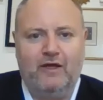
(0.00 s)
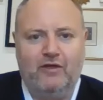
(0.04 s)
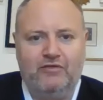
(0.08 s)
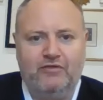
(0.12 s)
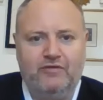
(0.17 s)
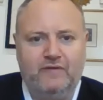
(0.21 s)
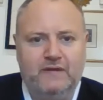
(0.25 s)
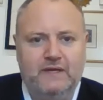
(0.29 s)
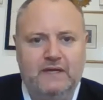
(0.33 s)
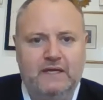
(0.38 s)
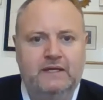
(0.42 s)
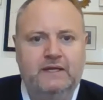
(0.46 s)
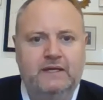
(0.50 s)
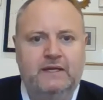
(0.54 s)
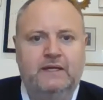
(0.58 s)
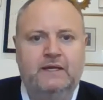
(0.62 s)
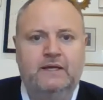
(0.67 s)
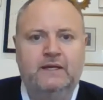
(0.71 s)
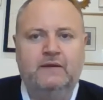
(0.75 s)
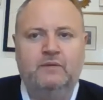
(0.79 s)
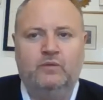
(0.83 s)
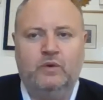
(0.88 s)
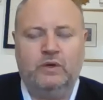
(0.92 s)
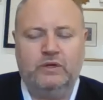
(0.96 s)
healthy
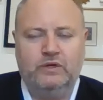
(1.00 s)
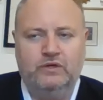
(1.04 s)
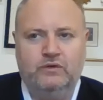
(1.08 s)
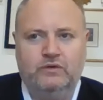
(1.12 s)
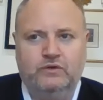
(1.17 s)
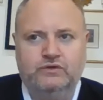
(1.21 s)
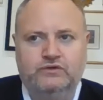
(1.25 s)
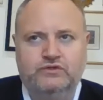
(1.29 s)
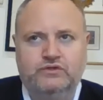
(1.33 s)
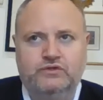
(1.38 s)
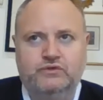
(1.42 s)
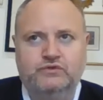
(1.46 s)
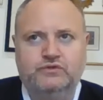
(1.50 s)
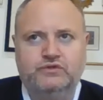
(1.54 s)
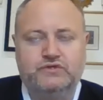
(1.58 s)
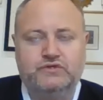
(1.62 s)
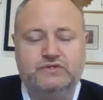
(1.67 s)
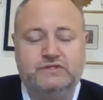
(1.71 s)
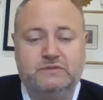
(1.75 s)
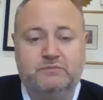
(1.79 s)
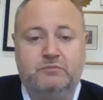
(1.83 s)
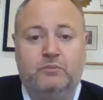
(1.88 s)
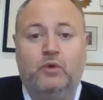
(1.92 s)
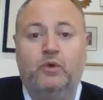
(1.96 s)
eating and what you can do to
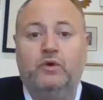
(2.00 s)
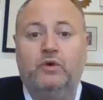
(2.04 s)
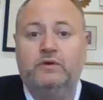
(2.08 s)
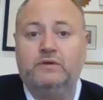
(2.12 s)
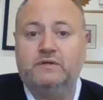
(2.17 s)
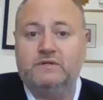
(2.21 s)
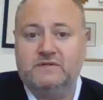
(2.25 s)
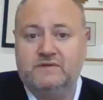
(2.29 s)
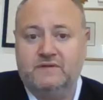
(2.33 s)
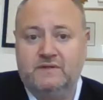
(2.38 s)
support